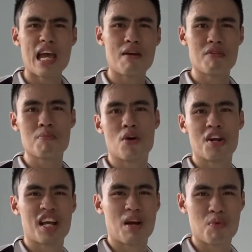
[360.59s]
every
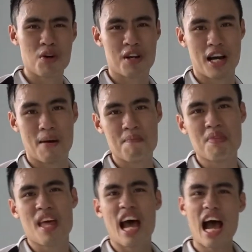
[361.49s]
morning I woke
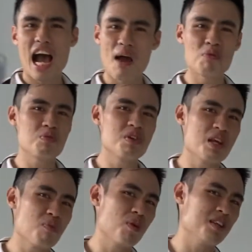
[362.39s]
up, I would
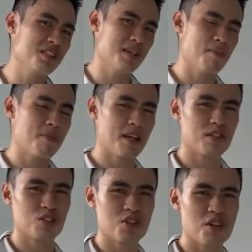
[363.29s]
really want
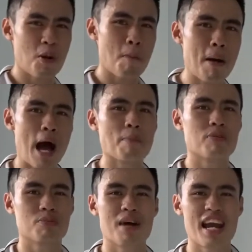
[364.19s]
something to, you know,
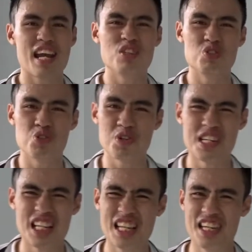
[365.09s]
pump my
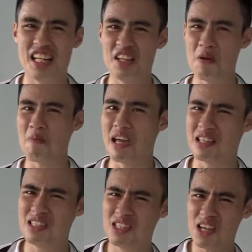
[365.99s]
adrenaline a little
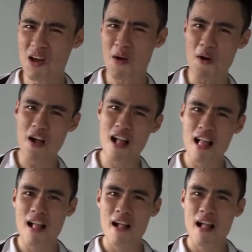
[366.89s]
bit. So
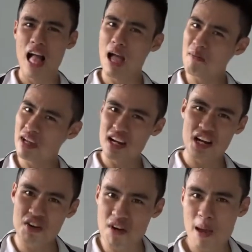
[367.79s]
I'm
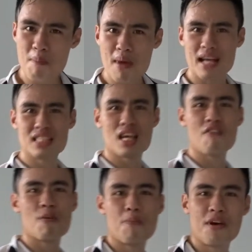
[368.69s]
gonna grab
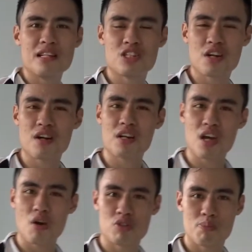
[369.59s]
myself a printer,
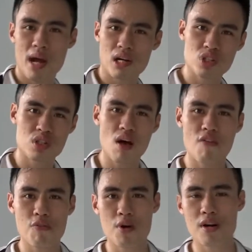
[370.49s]
go to
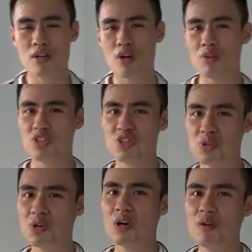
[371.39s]
Microsoft Word, go to
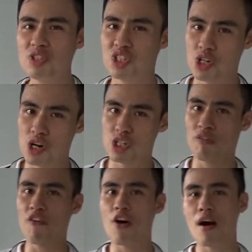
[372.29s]
Google, search
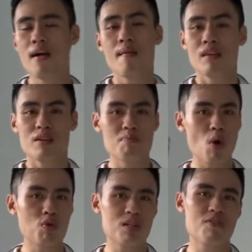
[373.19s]
for
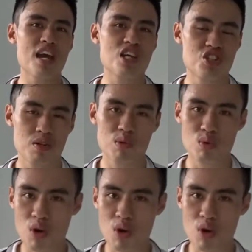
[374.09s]
motivational